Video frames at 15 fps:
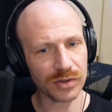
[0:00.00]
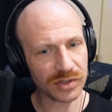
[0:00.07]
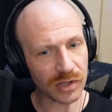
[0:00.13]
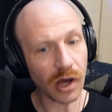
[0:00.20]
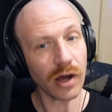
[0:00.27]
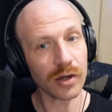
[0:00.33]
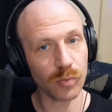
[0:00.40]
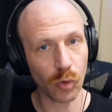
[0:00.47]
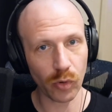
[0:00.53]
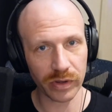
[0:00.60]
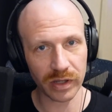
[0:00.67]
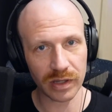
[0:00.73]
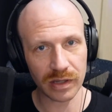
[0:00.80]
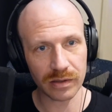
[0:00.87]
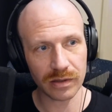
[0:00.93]
talk more
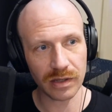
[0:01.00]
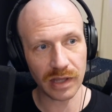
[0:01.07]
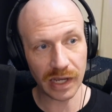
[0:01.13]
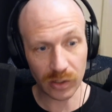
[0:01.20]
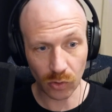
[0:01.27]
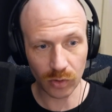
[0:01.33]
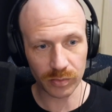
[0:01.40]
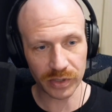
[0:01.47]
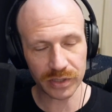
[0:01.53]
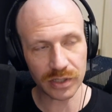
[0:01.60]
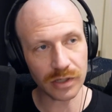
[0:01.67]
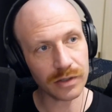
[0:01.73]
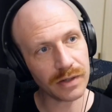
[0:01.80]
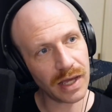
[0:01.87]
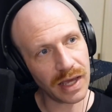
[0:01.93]
than they normally
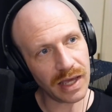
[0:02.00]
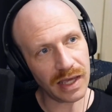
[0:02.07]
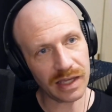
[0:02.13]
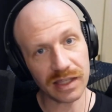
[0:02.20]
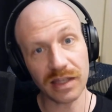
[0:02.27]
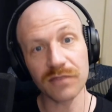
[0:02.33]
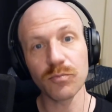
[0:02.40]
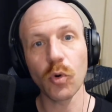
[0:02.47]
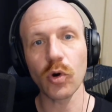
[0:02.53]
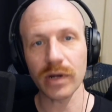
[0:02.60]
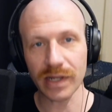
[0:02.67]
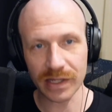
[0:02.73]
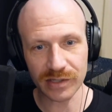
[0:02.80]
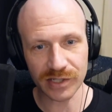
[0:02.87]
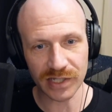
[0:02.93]
do and give more
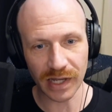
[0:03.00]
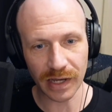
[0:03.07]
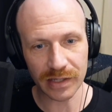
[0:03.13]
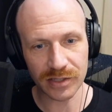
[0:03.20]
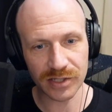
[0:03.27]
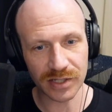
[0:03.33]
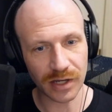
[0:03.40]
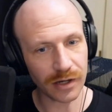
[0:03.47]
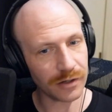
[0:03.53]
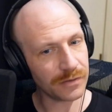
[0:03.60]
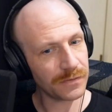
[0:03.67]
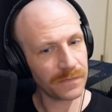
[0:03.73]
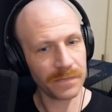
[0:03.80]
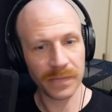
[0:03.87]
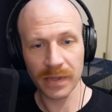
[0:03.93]
insight. So
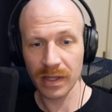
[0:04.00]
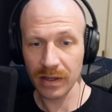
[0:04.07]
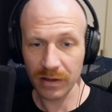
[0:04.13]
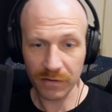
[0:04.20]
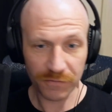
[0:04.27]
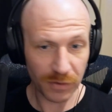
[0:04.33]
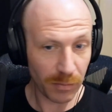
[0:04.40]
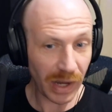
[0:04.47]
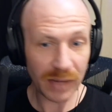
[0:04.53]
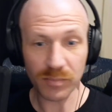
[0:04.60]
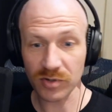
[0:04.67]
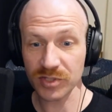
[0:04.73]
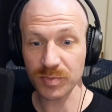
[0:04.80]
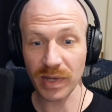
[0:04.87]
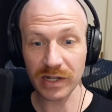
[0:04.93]
from my
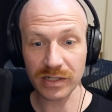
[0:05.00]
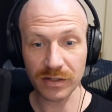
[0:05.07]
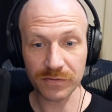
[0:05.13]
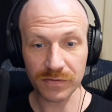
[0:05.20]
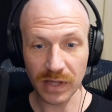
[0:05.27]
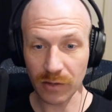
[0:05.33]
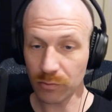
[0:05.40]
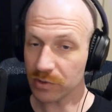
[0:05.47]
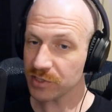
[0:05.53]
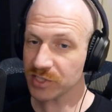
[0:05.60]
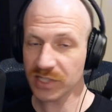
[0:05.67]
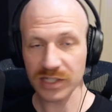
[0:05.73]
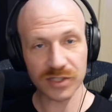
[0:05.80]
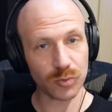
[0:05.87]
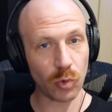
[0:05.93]
perspective, it was
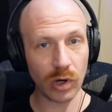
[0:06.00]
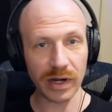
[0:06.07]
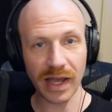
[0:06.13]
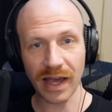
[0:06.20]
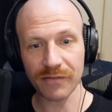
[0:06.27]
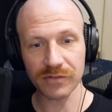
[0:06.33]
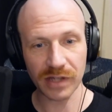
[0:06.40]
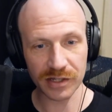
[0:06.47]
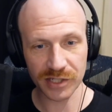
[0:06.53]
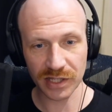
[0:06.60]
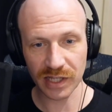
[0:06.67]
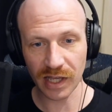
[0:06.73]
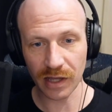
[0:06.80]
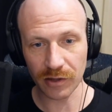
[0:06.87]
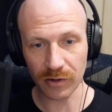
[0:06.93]
6-1, half dozen
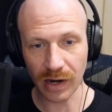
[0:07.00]
the other.